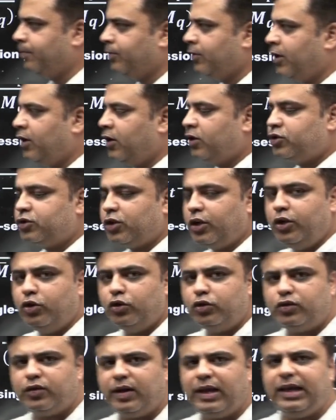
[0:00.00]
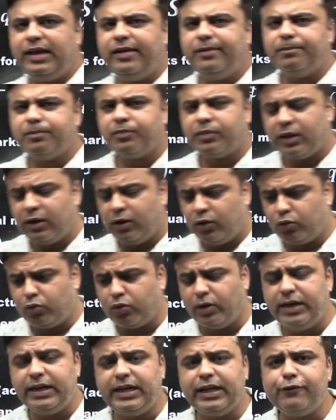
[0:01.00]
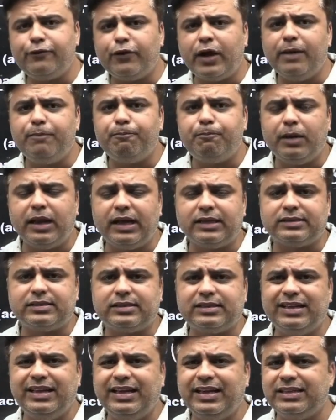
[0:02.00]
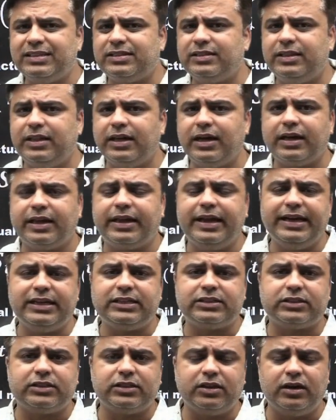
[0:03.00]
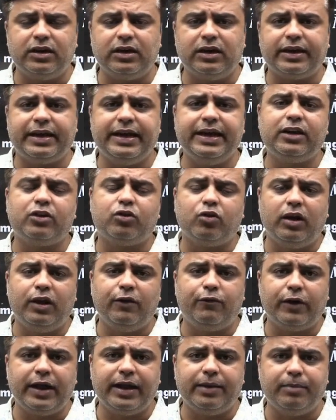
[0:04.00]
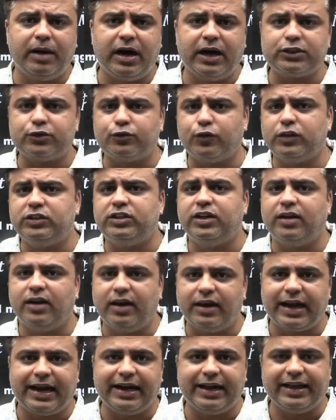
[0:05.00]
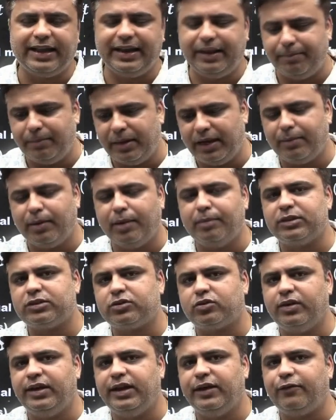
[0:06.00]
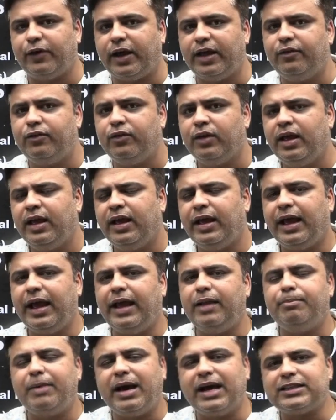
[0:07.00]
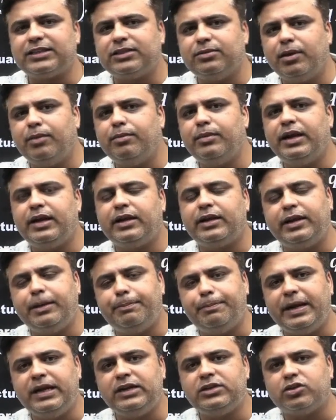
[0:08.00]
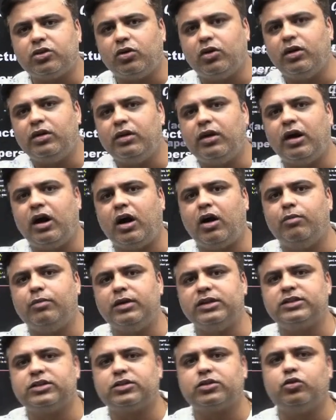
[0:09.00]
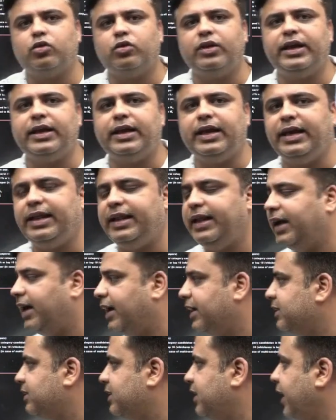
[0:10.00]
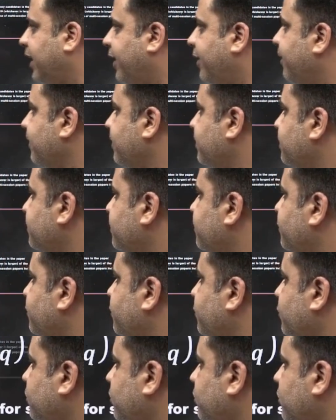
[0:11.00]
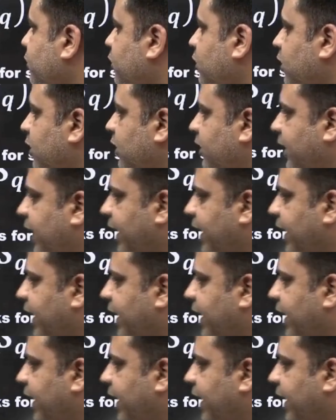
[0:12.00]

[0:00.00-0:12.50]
So usually 25 plus is the GATE qualifying marks for general category. Minimum is 25 and maximum it depends on how much scoring area is there. Then